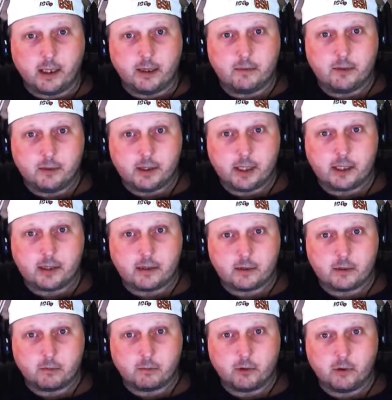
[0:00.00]
you take this
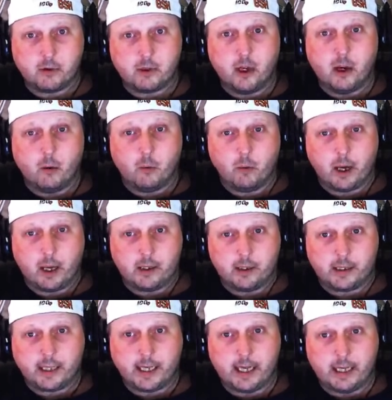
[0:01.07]
approach while in
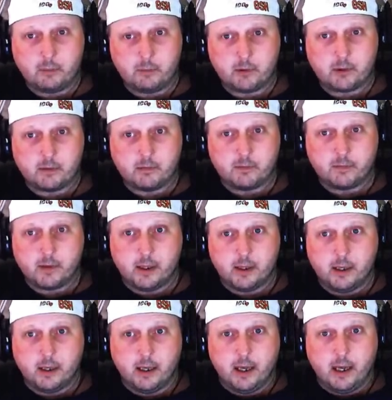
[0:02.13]
games.
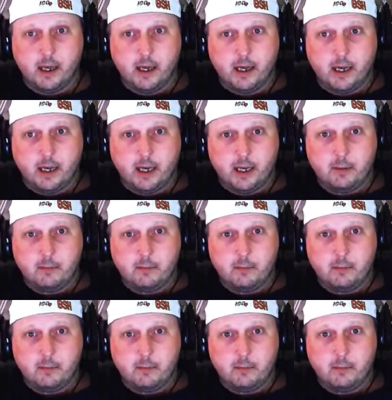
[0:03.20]
In my